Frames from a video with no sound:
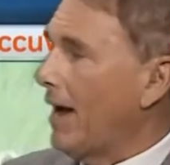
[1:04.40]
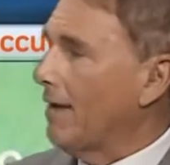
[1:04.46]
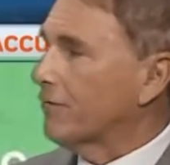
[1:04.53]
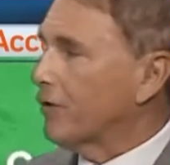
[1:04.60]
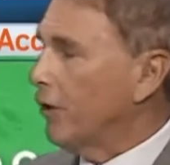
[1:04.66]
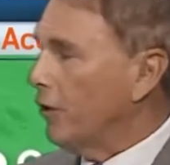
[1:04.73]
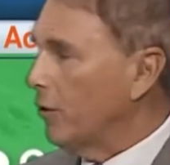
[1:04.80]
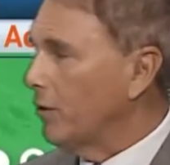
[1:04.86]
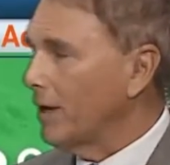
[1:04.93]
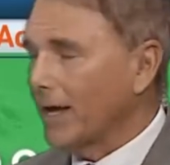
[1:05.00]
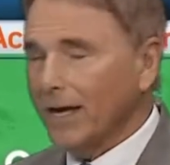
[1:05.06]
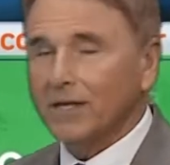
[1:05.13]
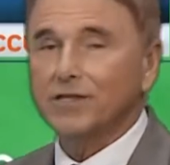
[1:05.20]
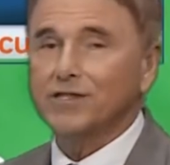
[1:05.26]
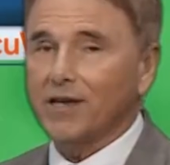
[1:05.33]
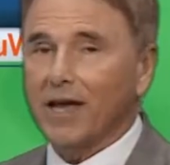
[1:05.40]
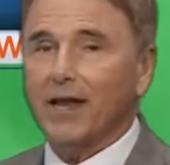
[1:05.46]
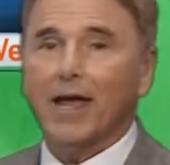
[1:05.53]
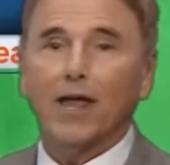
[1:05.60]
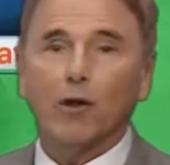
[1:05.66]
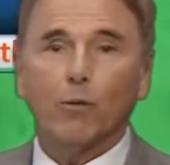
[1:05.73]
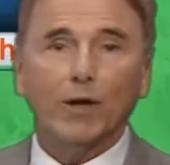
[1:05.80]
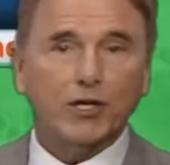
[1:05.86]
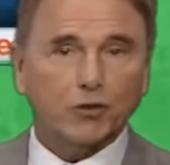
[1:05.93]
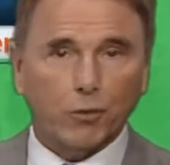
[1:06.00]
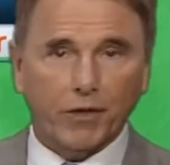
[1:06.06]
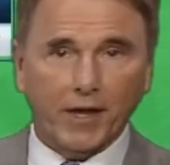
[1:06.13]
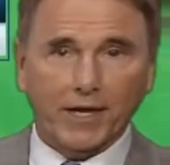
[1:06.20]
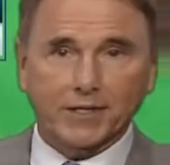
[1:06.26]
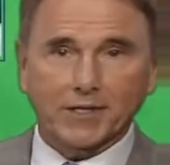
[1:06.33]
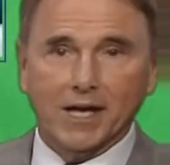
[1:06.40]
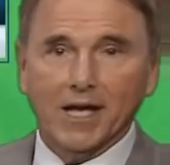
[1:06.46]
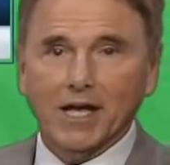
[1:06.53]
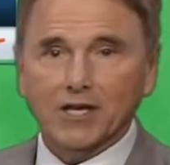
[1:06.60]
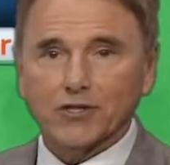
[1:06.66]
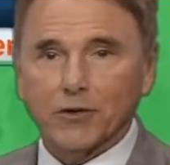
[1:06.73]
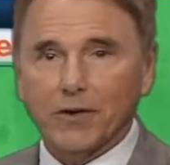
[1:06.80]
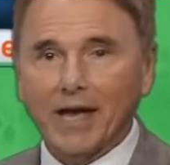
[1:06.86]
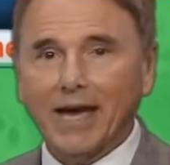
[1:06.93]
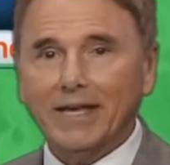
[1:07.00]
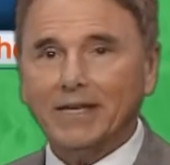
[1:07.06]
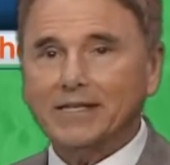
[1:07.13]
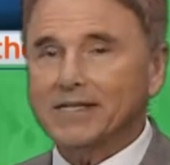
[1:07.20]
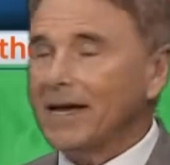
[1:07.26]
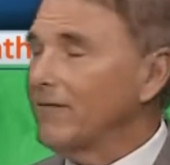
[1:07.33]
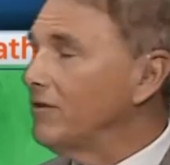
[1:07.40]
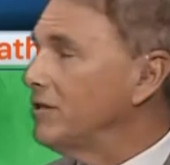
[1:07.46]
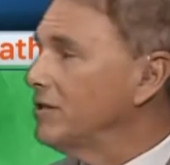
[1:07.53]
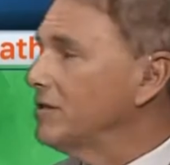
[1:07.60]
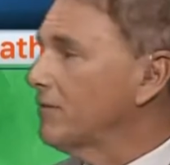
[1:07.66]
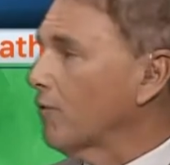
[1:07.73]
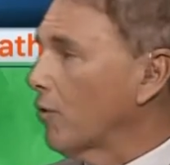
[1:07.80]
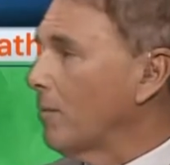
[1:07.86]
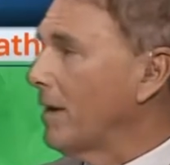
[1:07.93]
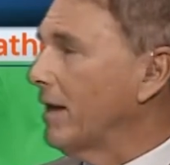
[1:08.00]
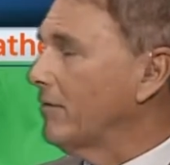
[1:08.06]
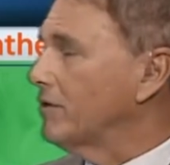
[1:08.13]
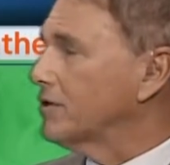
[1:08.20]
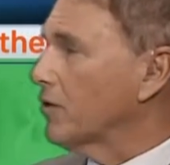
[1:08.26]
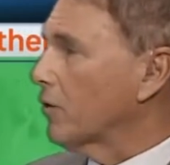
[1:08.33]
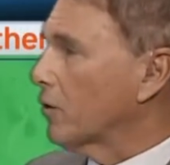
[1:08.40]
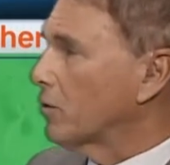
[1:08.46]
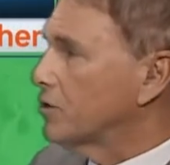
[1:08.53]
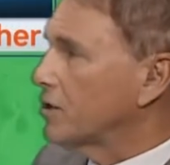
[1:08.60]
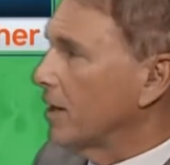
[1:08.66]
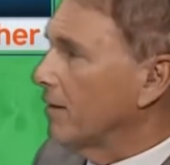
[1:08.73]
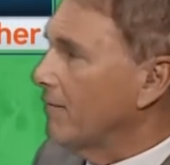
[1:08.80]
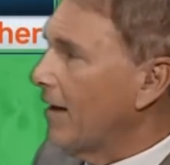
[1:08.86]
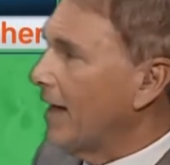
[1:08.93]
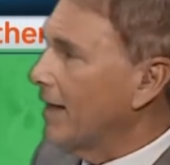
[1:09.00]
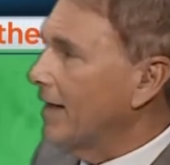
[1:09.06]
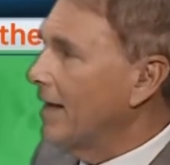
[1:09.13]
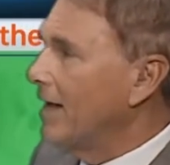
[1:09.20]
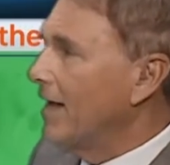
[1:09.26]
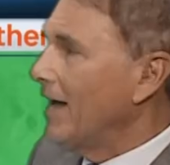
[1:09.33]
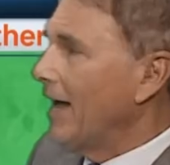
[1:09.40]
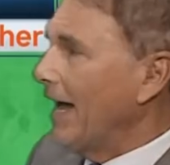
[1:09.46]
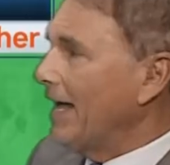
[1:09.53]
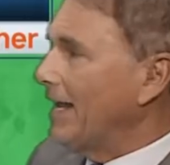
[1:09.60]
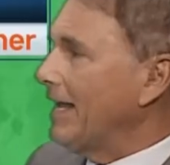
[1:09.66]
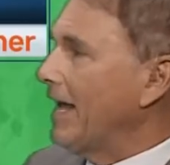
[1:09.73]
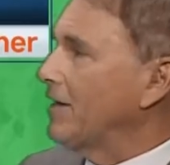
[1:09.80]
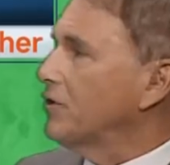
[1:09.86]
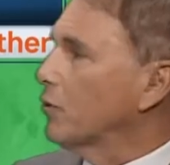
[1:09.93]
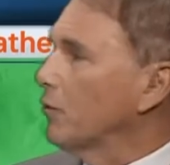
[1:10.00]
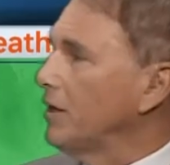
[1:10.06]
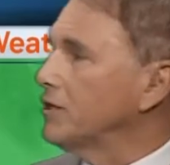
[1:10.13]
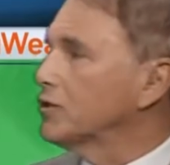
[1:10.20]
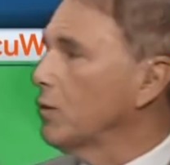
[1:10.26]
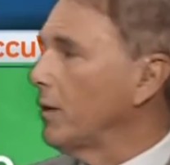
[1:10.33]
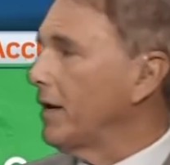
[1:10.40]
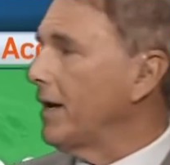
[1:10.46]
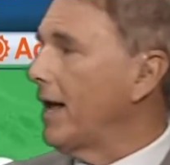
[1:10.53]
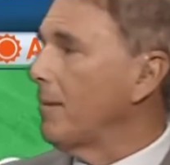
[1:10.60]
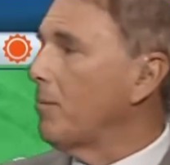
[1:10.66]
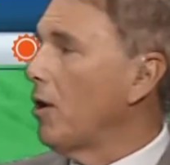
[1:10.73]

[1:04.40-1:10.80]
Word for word: afternoon. Again, Santa Ana winds with us. So 97s for many of us in the Coachella Valley. 88 degrees, 29